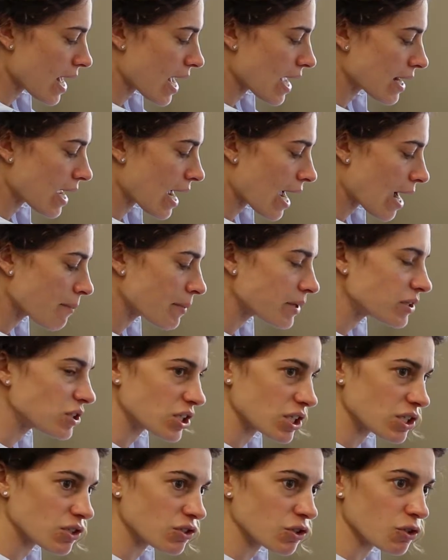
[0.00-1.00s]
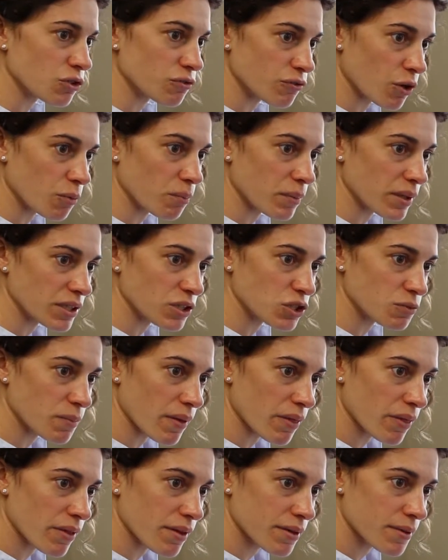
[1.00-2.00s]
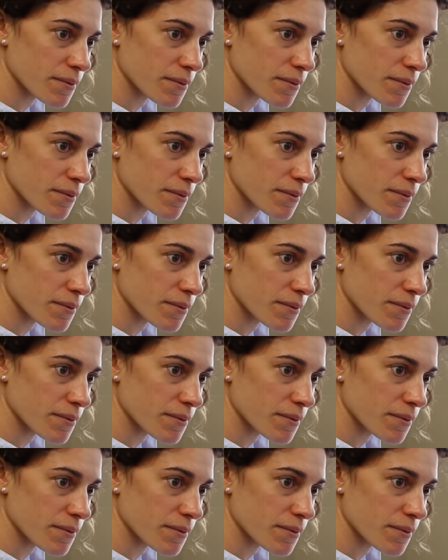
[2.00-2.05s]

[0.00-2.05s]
And how much is your phone bill each month?